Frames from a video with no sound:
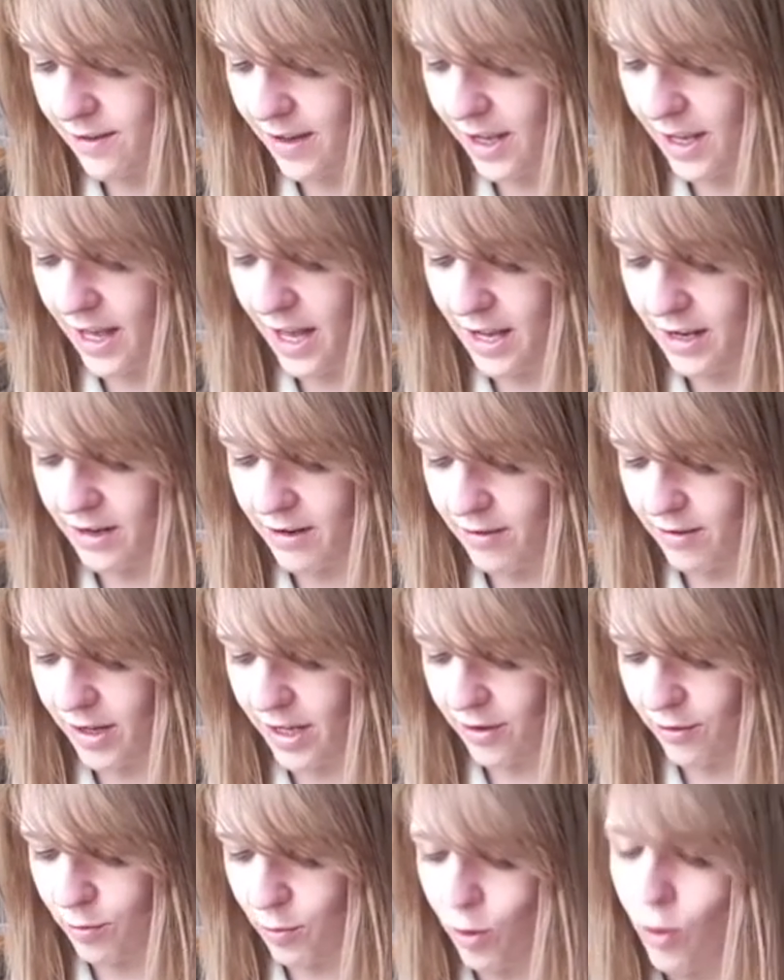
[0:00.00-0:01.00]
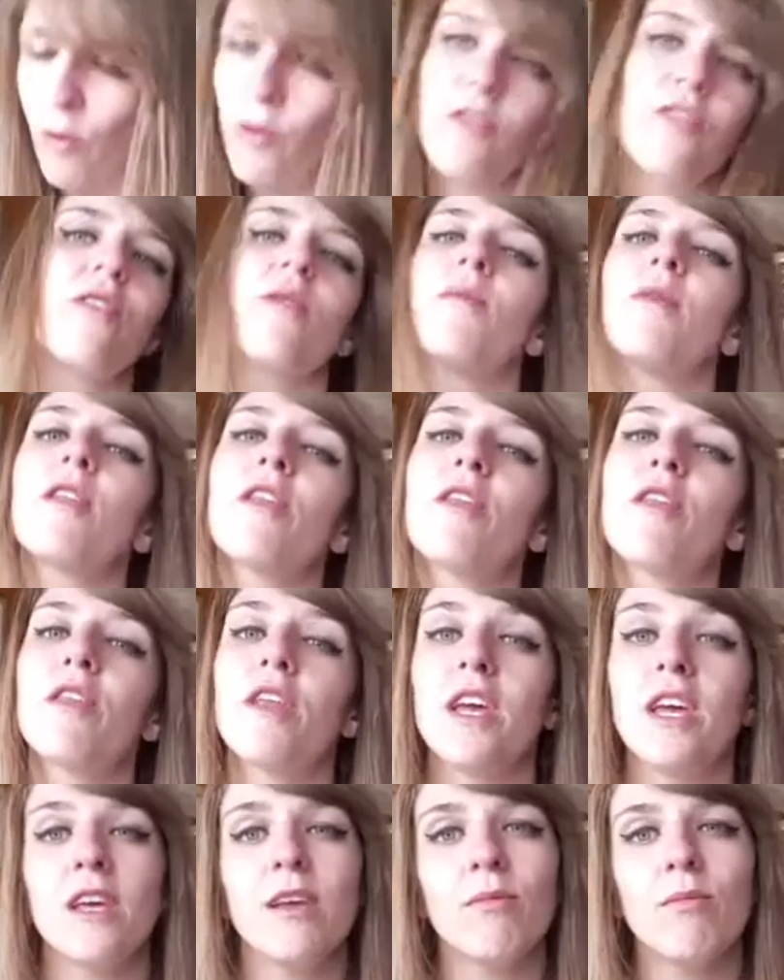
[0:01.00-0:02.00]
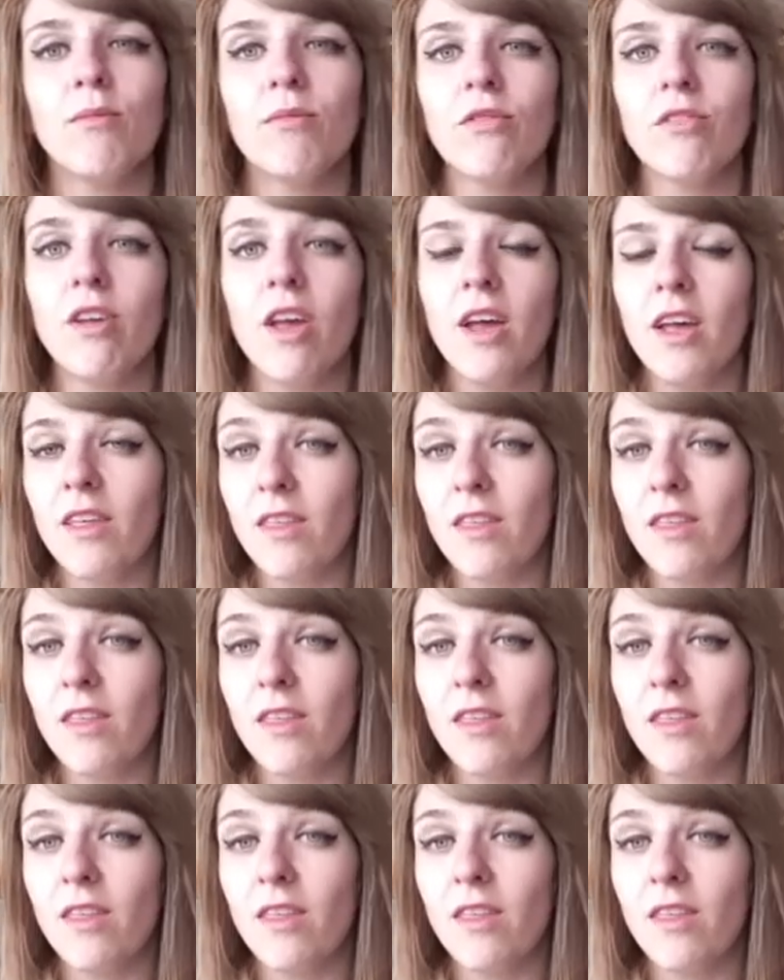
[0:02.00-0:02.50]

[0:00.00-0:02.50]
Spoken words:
and kind of explore similar themes,